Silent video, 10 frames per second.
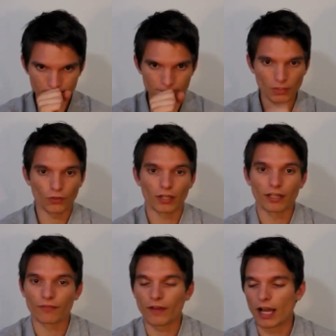or
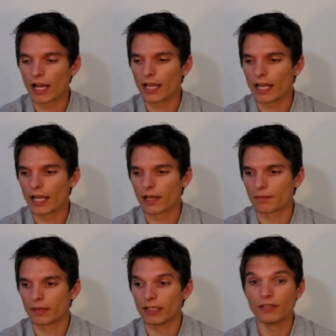if I
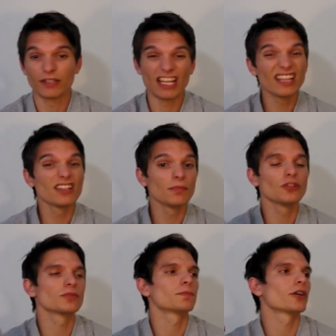am even in the
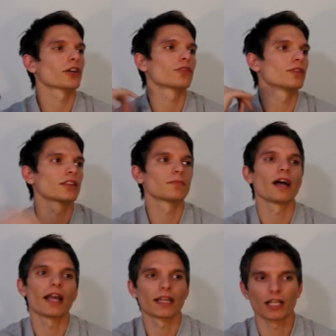amusement park with
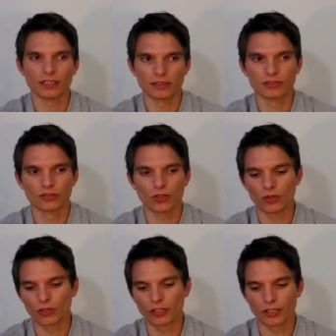my cousins
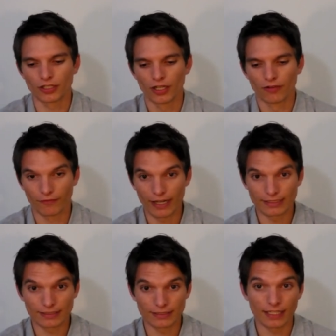or
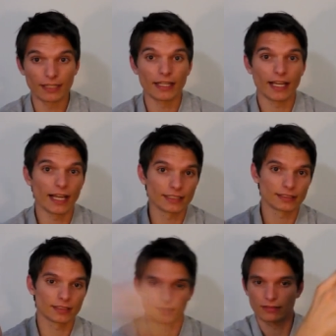friends, and they ask,
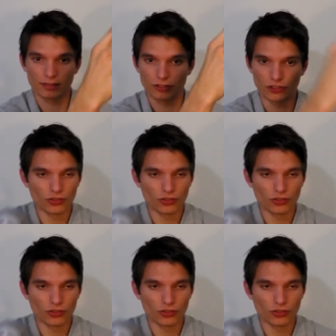do you